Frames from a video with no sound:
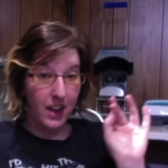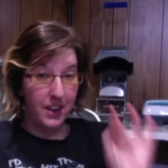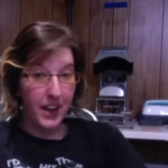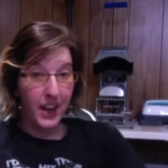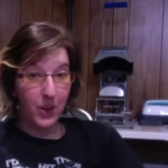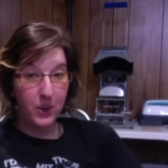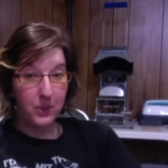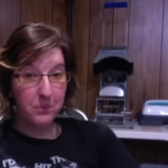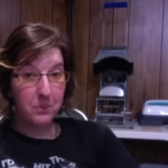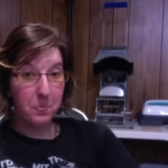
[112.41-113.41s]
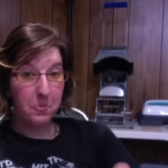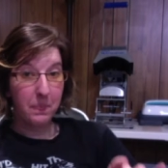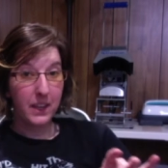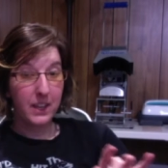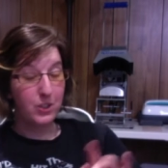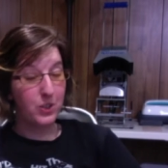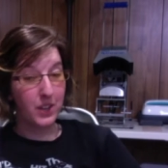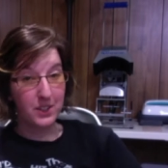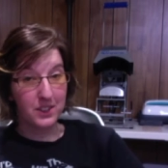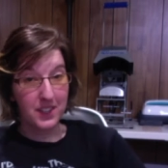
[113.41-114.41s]
Now, in
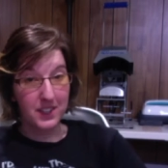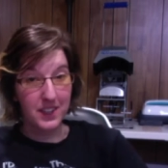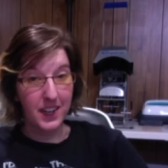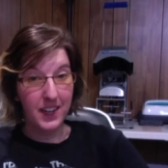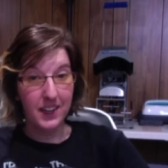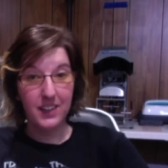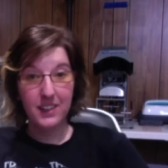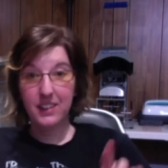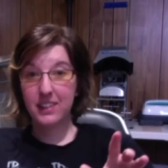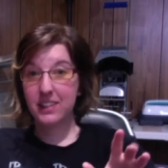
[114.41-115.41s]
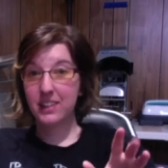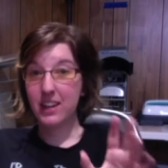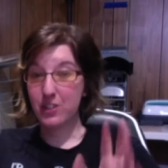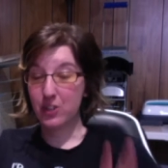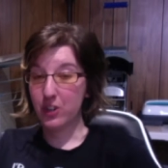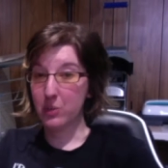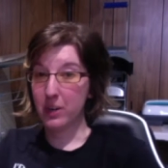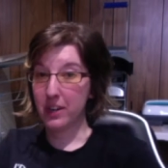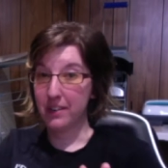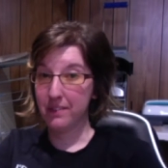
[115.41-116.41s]
2016, I started
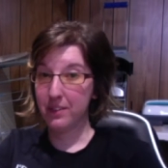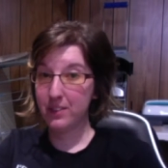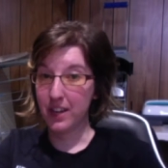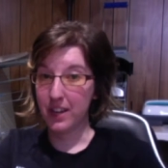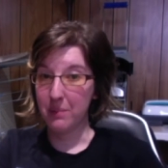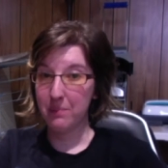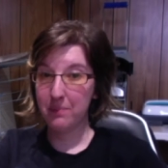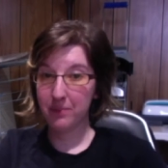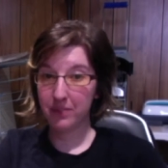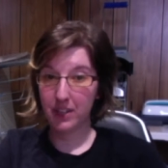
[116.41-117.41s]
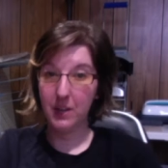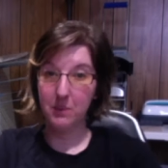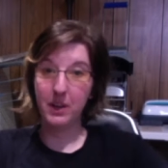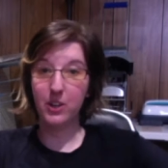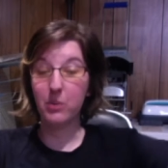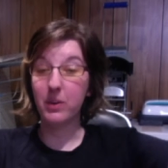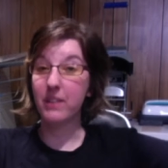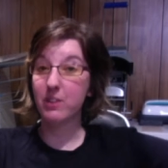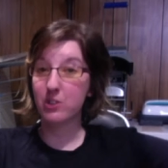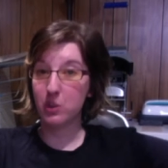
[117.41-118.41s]
working full-time, and mind you, when I
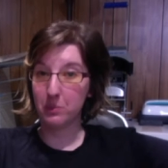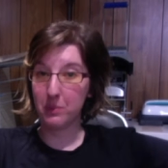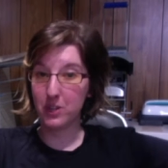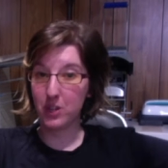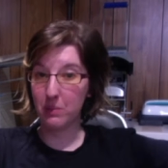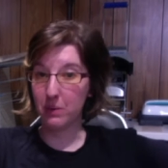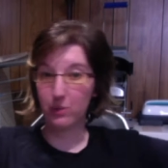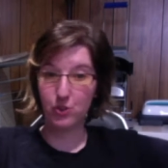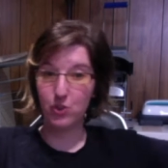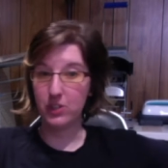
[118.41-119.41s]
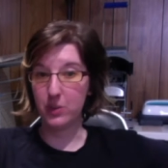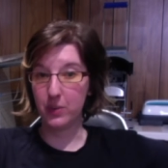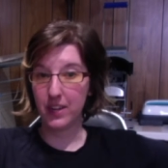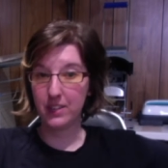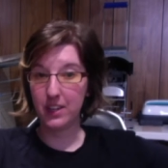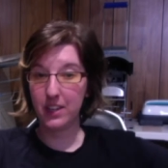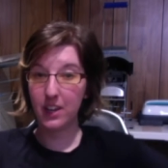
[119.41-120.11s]
first opened my shop, I was just doing Etsy.